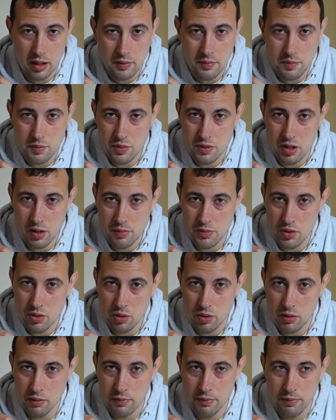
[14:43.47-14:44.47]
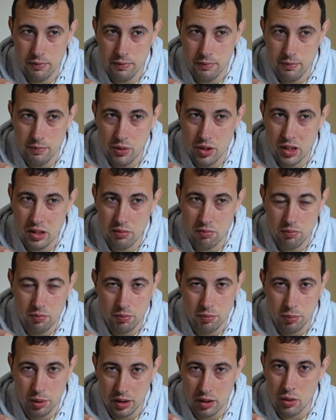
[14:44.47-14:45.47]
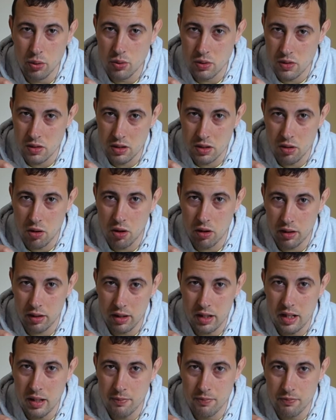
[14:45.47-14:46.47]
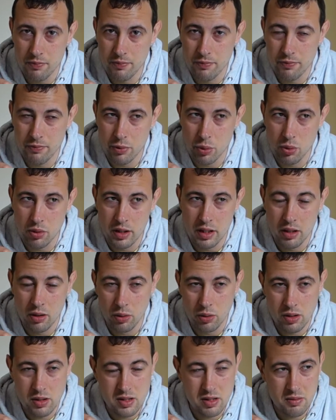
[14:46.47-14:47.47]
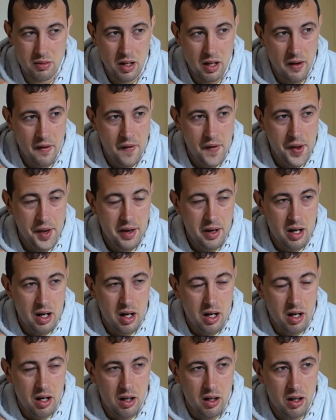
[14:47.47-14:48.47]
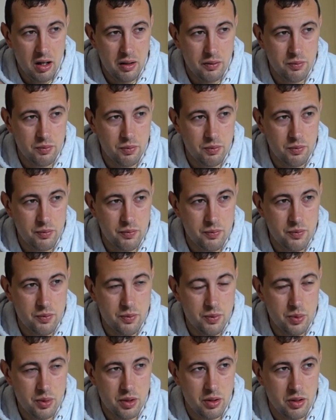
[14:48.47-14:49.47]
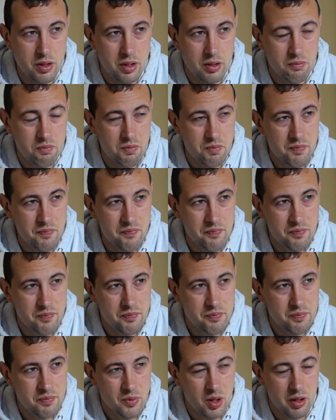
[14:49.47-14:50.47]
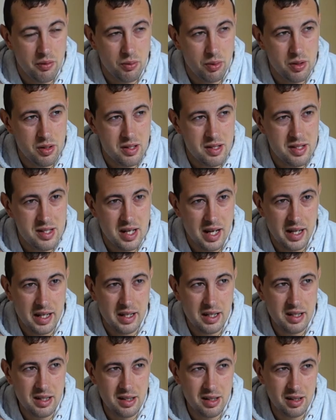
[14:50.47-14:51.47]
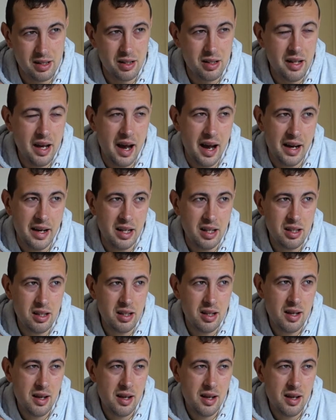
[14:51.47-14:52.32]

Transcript: some sort of, but those dark, deep fruity notes. I wouldn't say date,